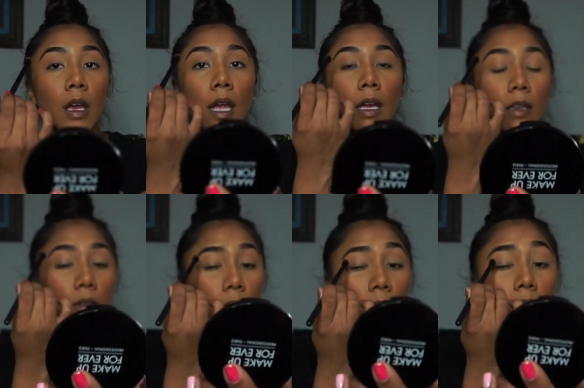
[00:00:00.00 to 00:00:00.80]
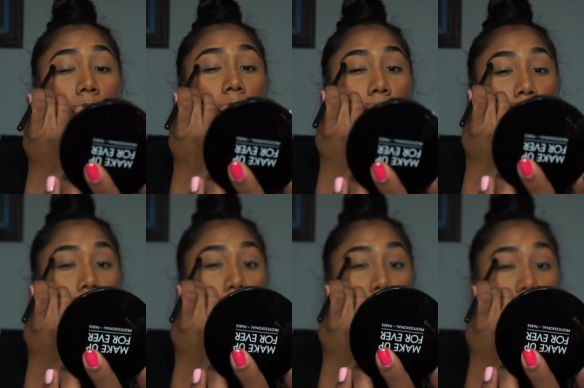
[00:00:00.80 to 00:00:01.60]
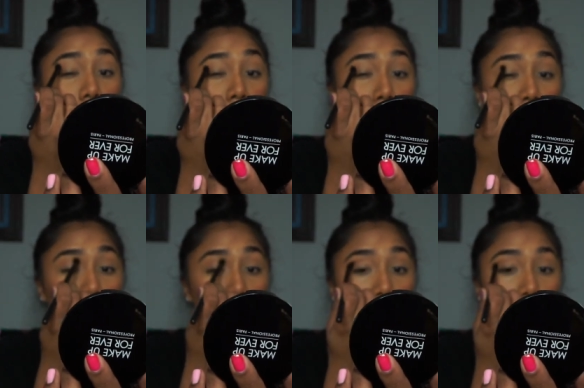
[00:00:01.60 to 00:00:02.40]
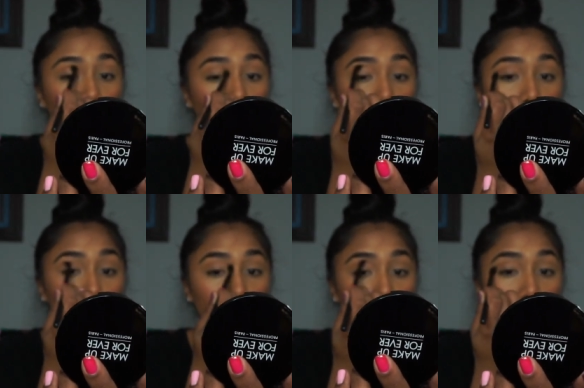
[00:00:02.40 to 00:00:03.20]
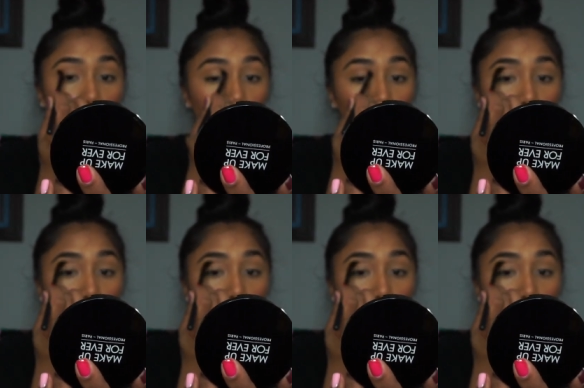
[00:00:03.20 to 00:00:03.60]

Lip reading: And you kind of just want to contour the eye a little bit.